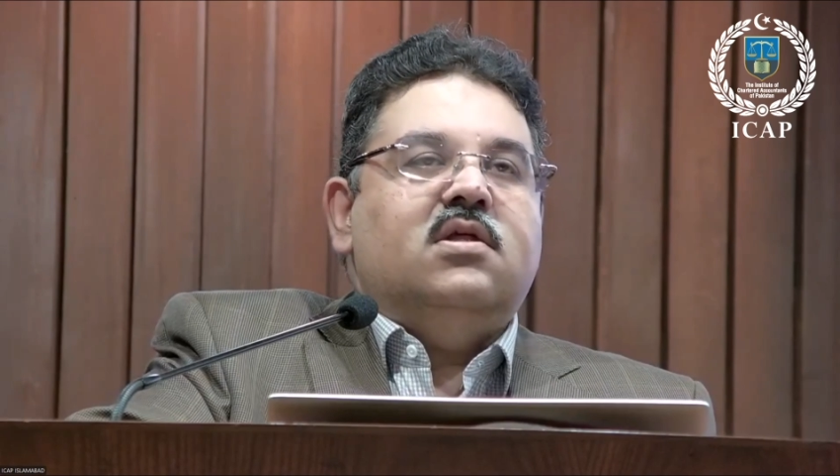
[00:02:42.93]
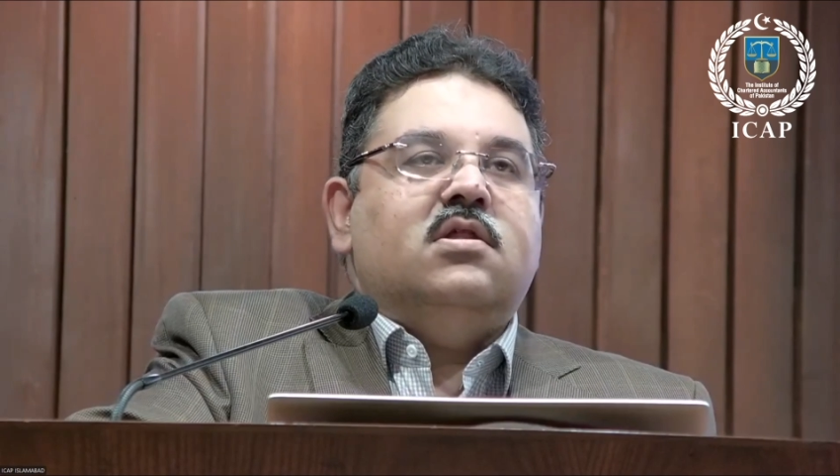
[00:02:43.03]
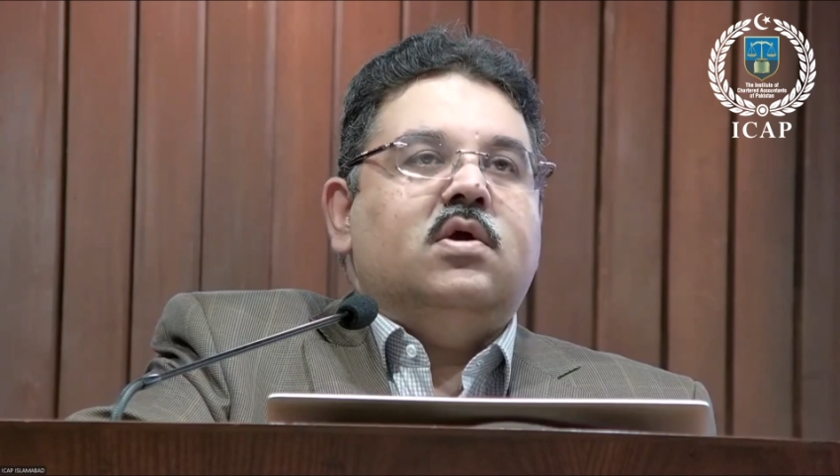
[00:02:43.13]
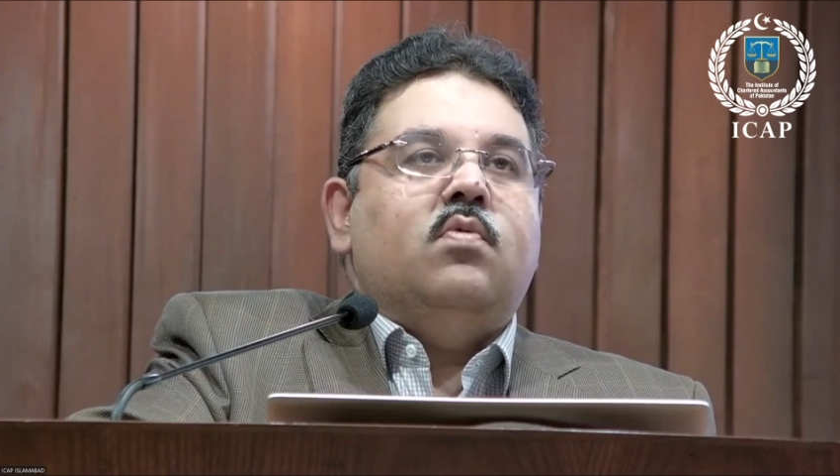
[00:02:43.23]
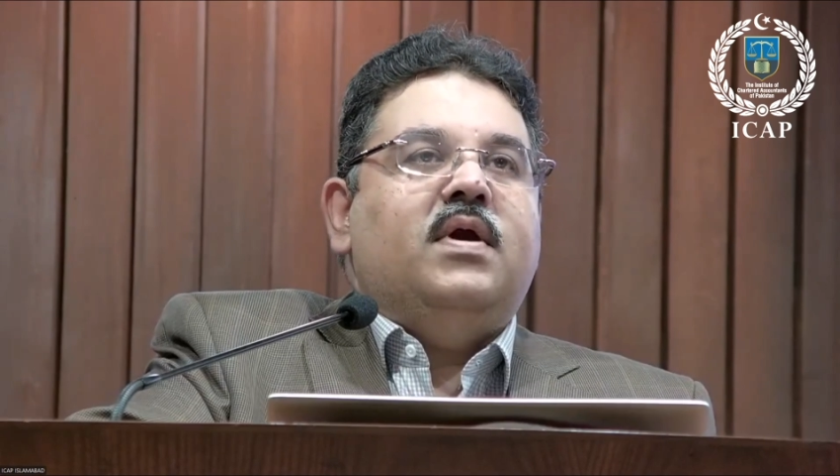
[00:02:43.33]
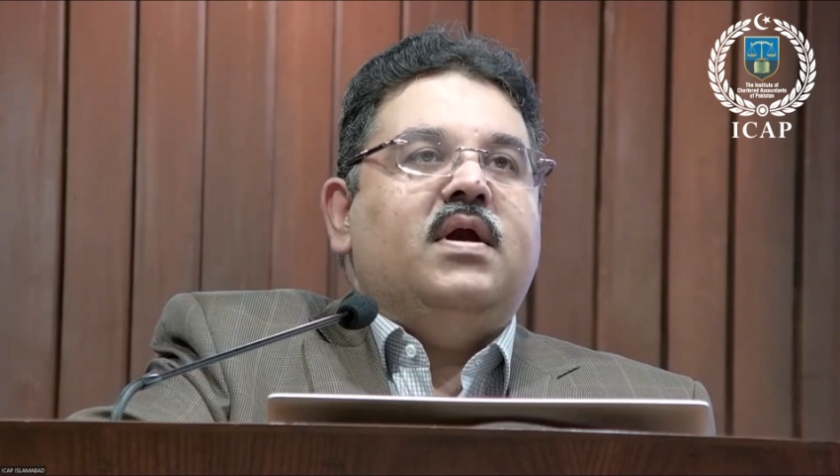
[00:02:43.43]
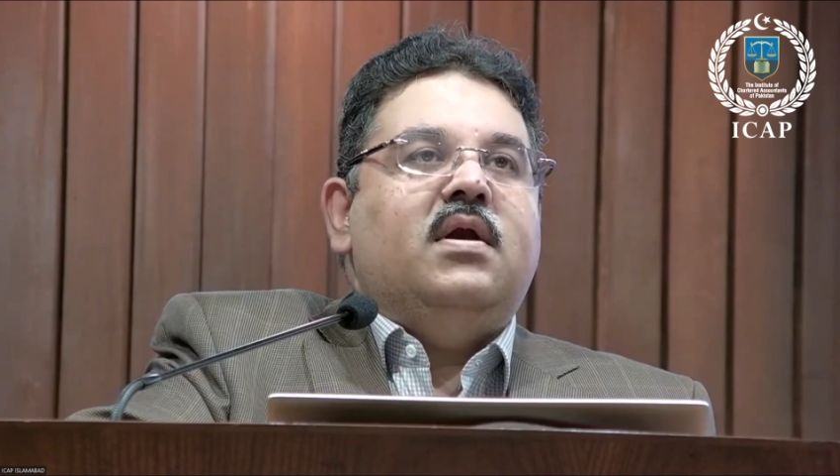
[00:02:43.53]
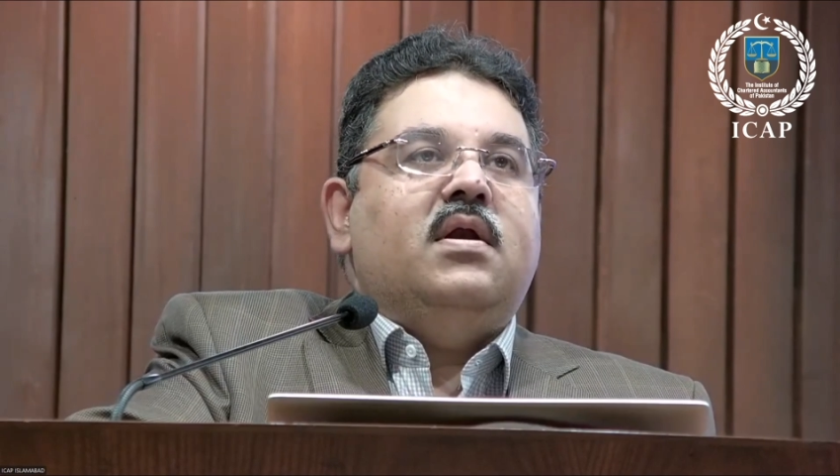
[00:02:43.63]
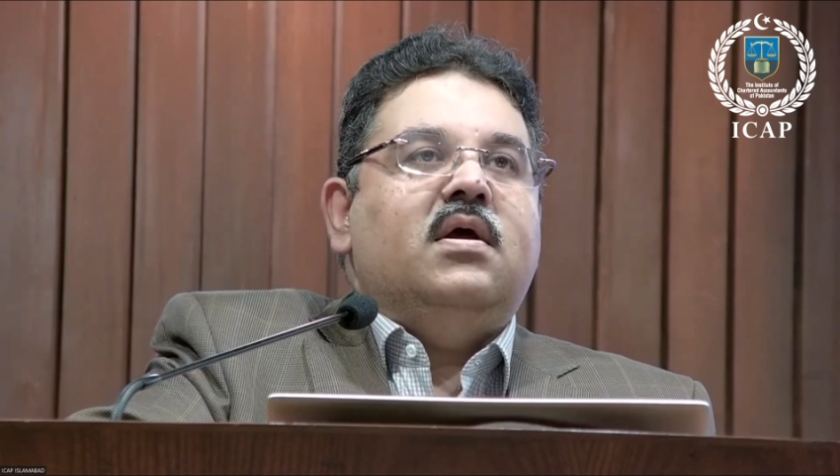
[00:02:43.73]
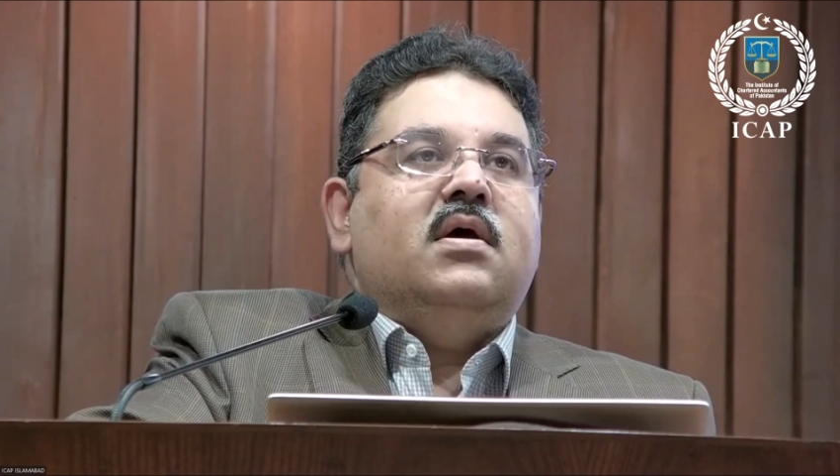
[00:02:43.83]
event
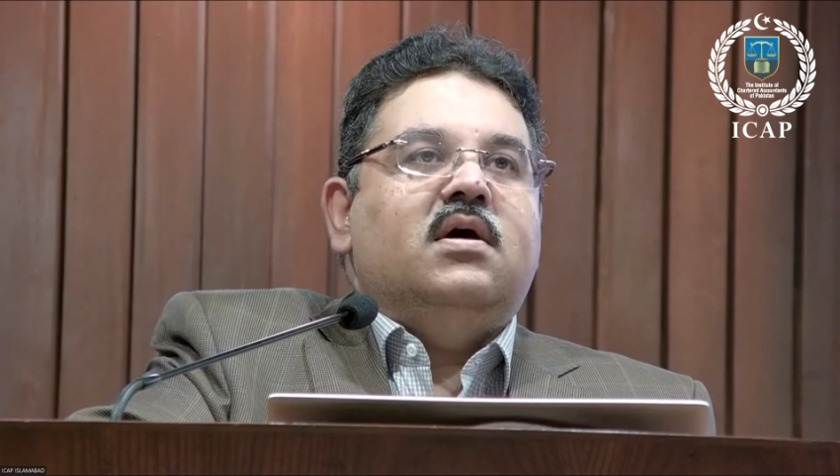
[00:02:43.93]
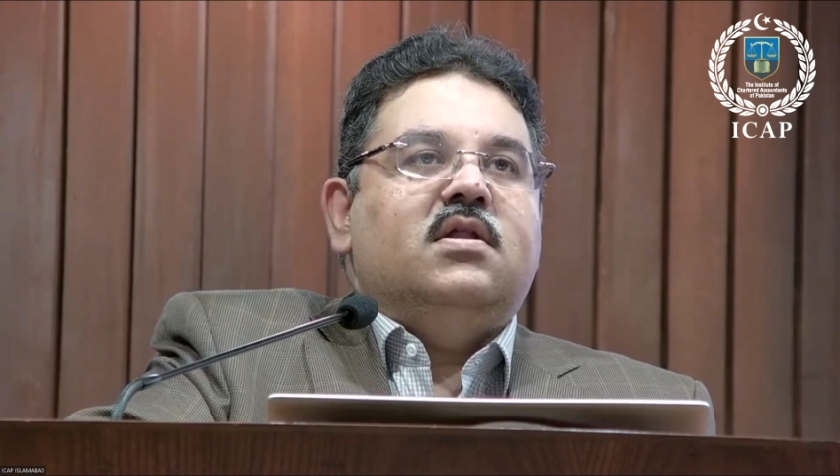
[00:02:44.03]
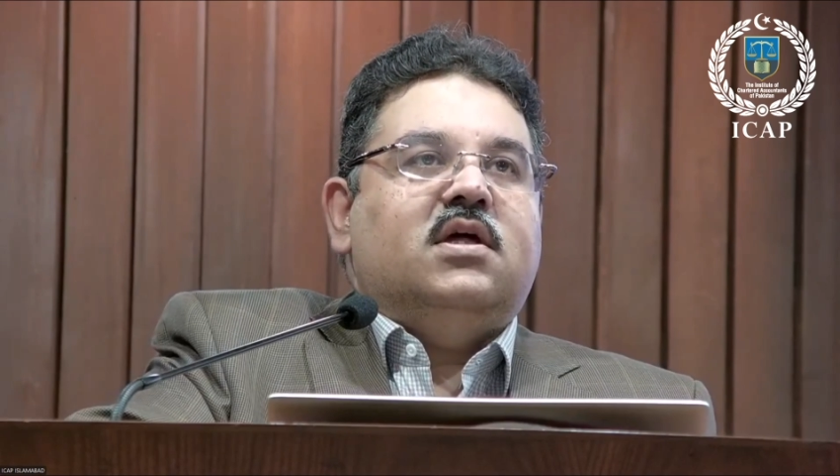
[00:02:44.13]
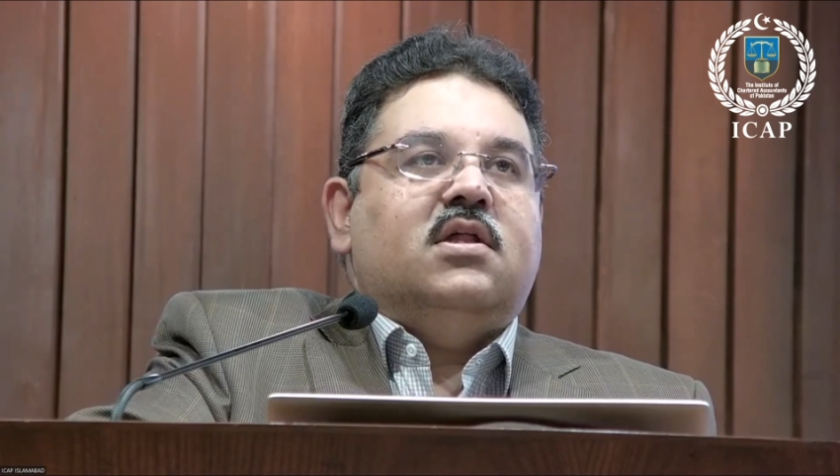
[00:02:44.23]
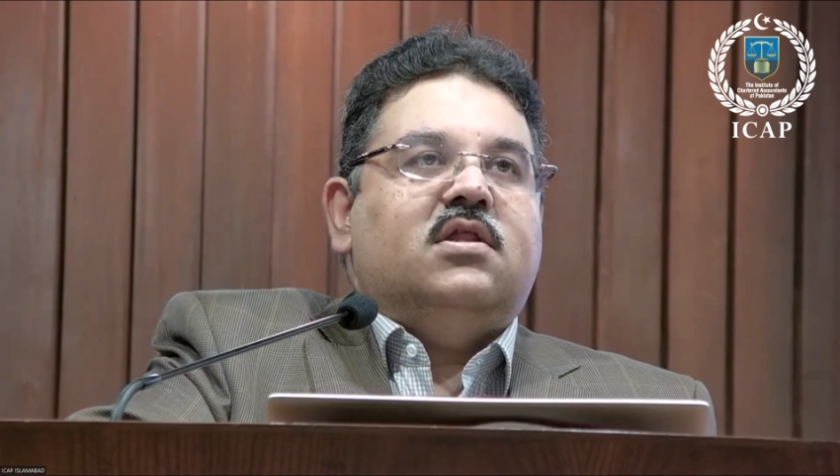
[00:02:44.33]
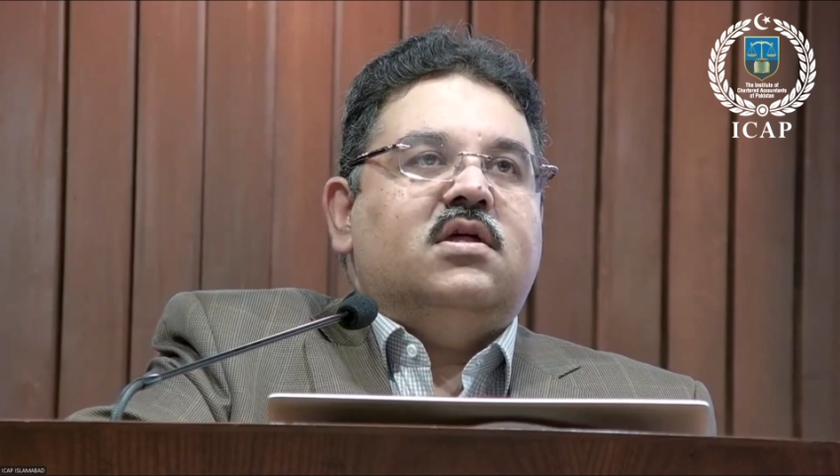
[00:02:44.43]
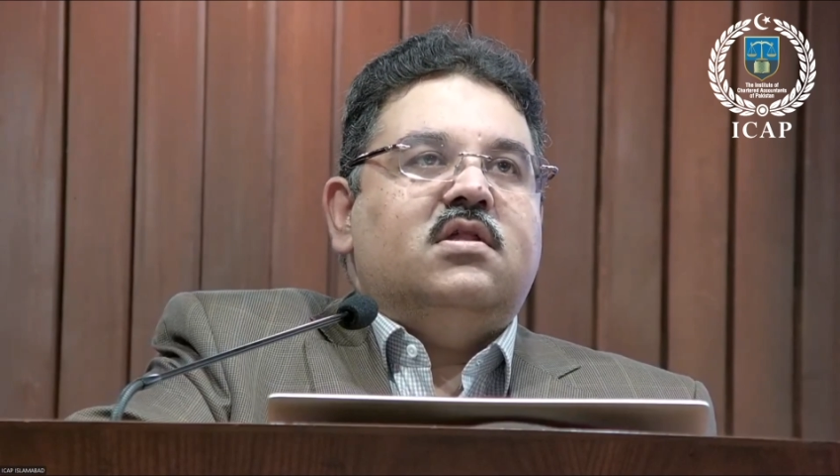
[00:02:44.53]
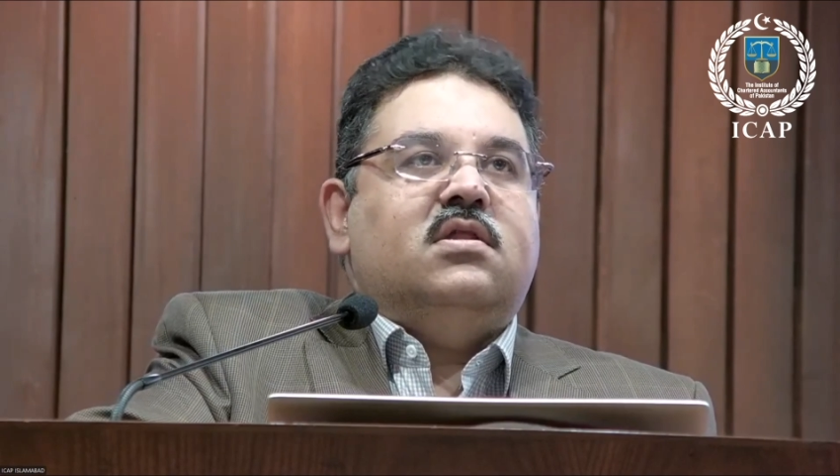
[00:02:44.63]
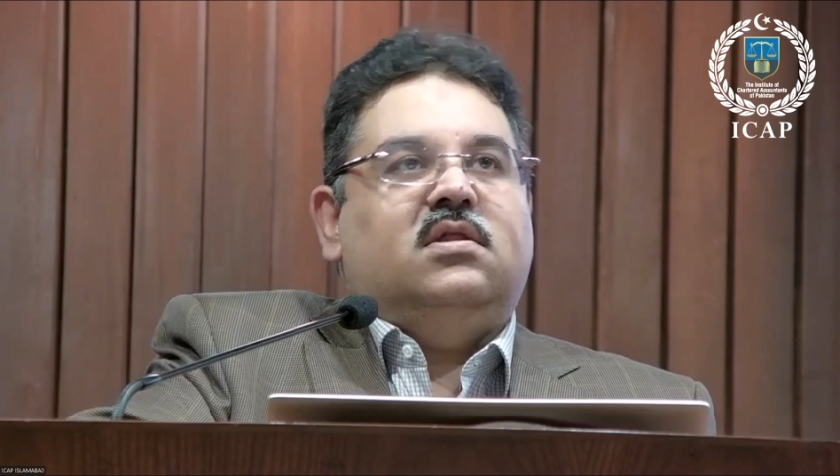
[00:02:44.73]
a success.